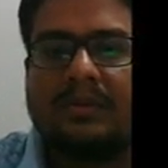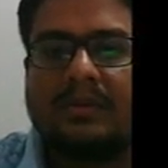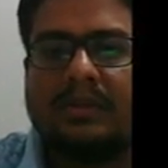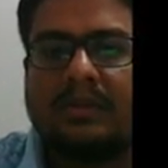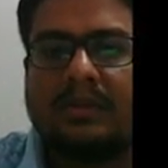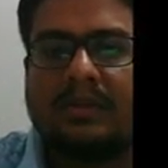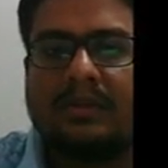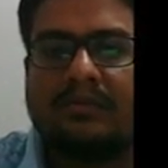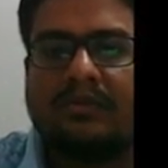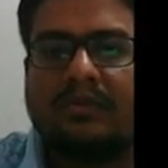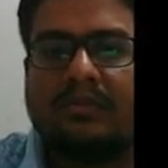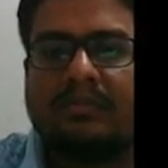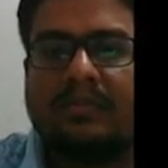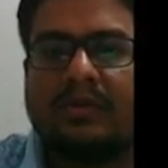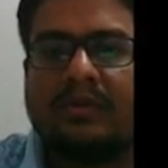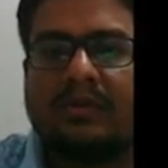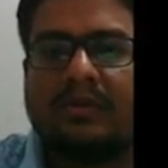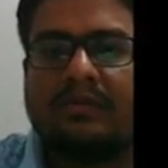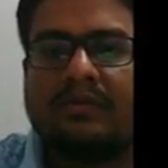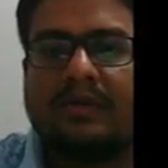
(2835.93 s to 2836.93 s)
therefore
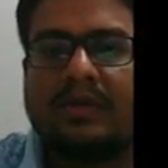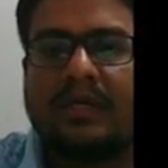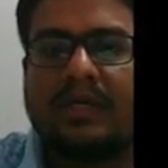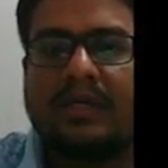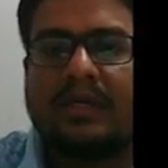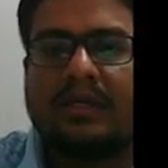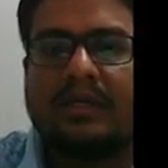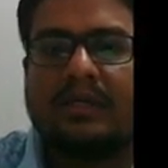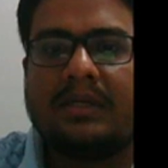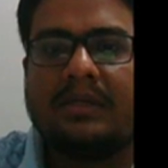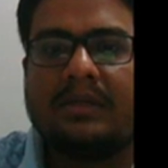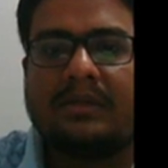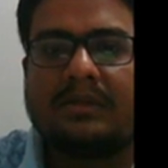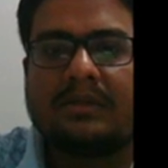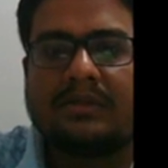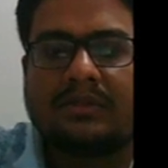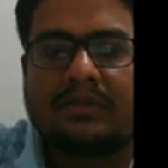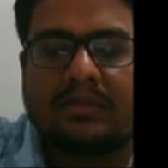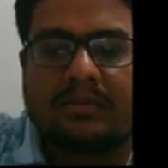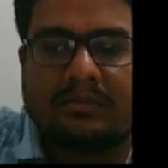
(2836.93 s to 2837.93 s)
P of A
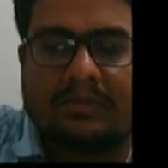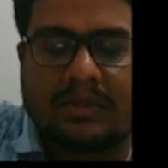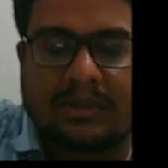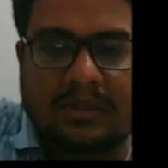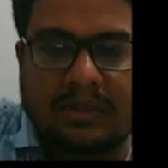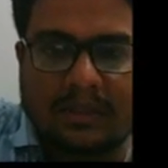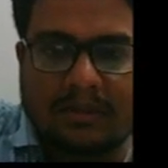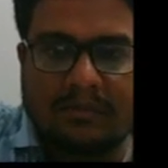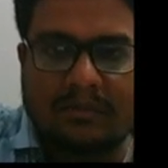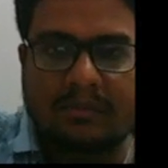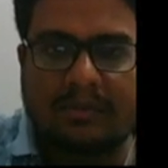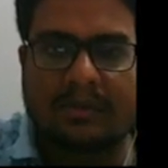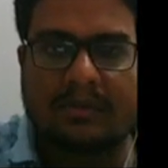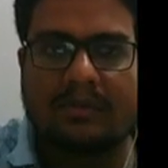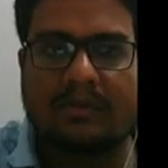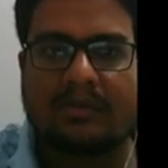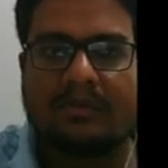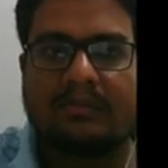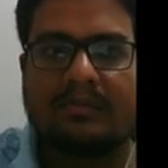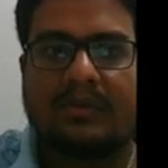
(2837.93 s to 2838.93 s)
intersection B, that will be
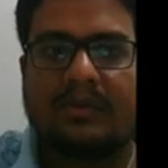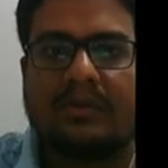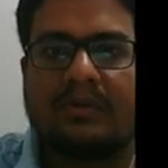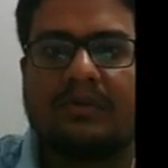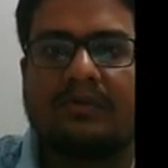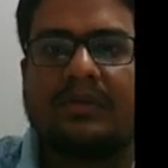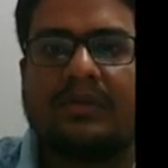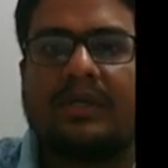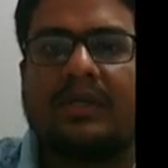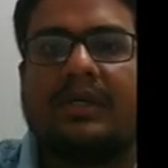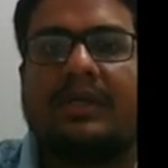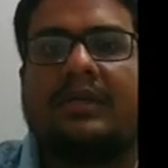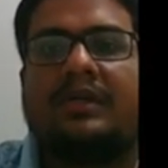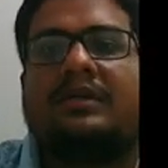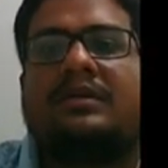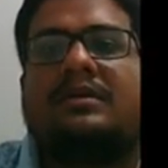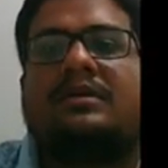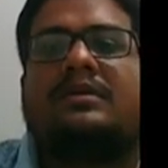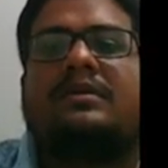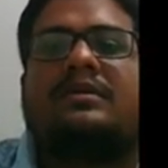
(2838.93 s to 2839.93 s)
equal to P of A,
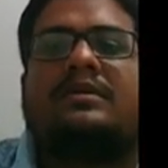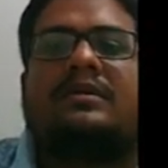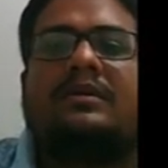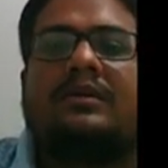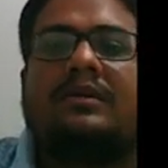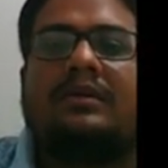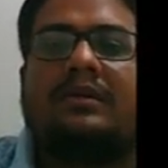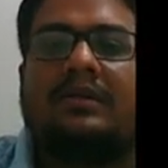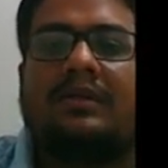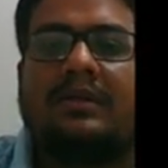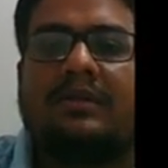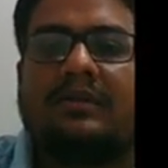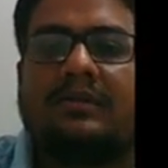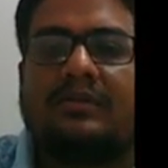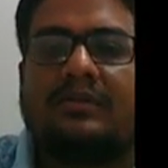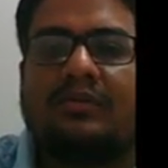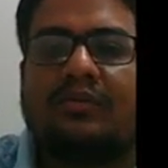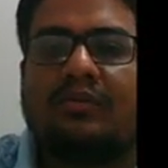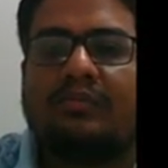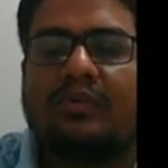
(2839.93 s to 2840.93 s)
that is
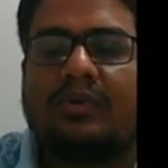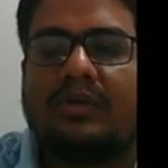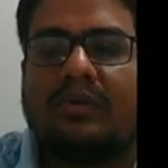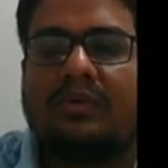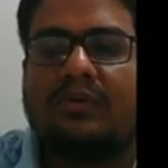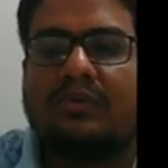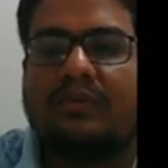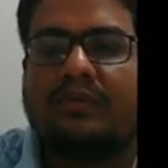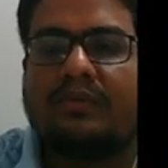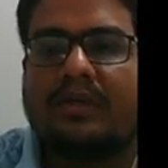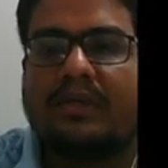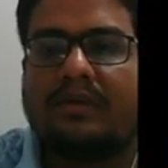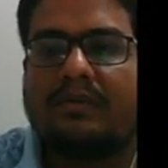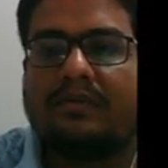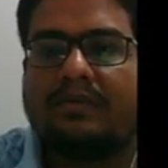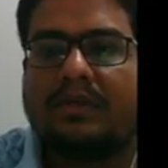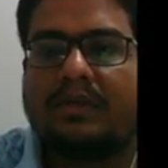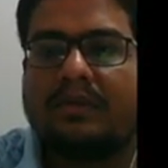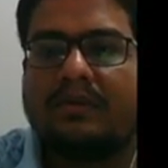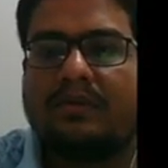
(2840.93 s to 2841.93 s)

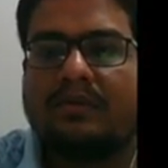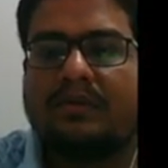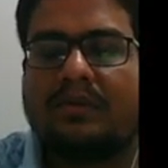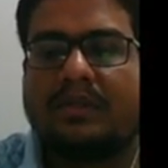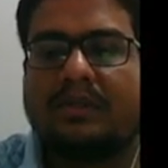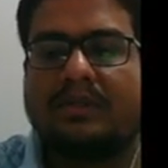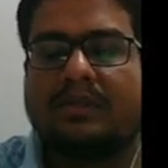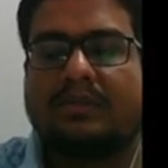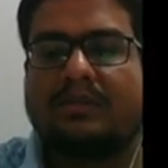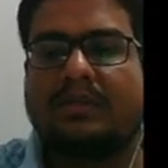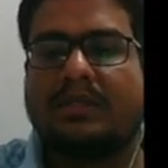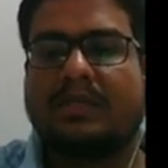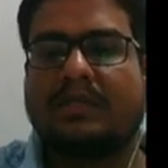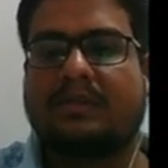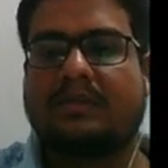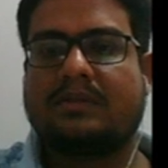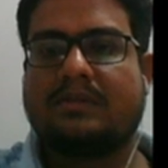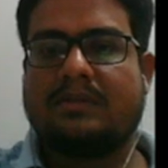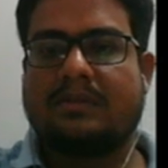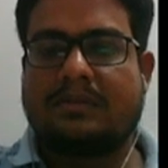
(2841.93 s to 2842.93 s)
0.25 into, that is
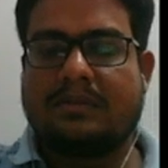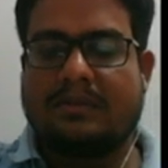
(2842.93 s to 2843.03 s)
X.